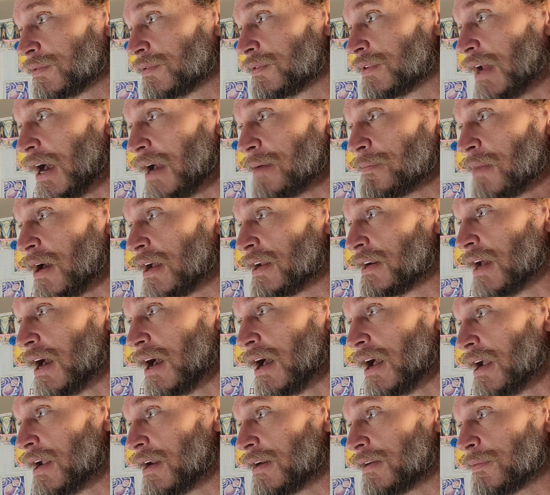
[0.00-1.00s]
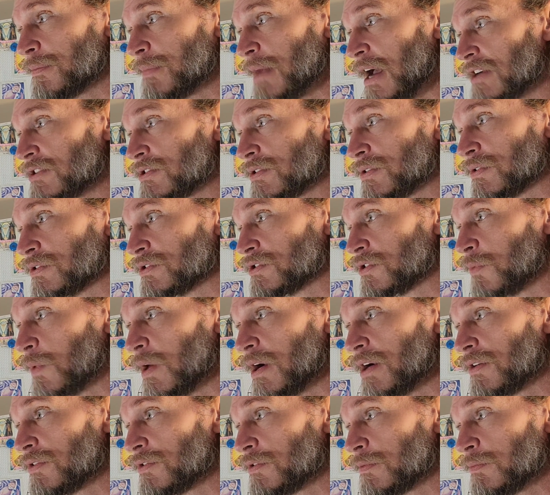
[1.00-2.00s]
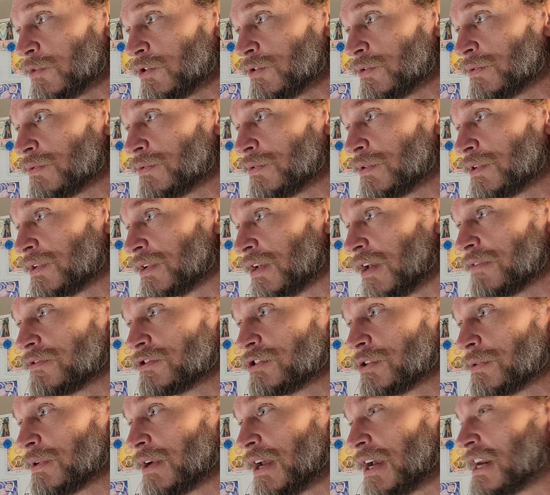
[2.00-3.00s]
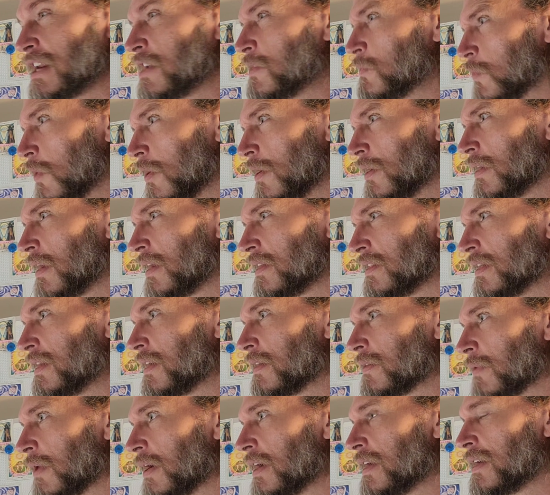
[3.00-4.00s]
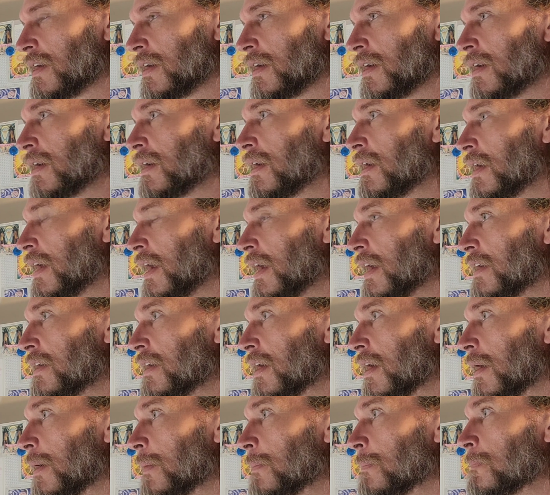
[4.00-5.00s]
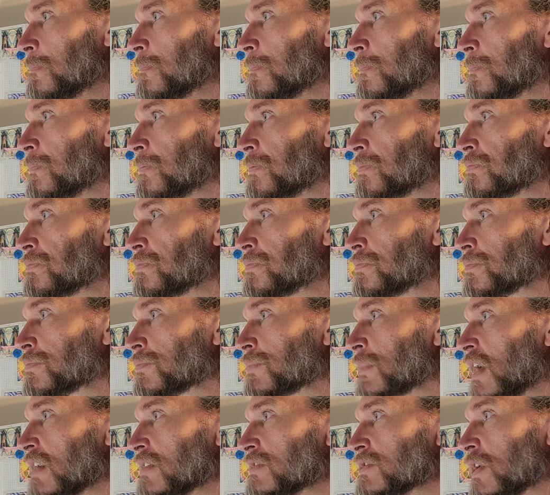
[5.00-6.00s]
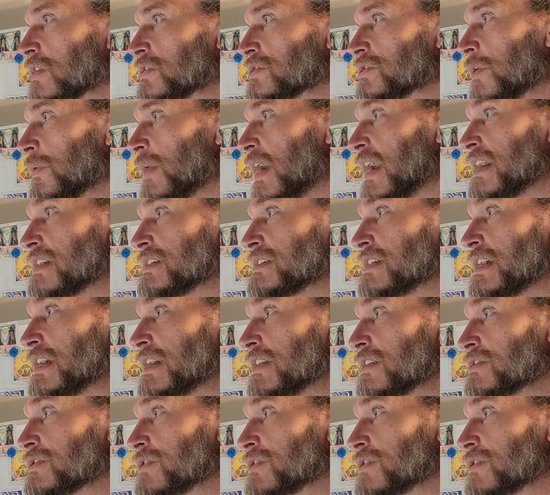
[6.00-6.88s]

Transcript: 9x9 magical square of the moon gives you an 81, I think, right? And it's also 18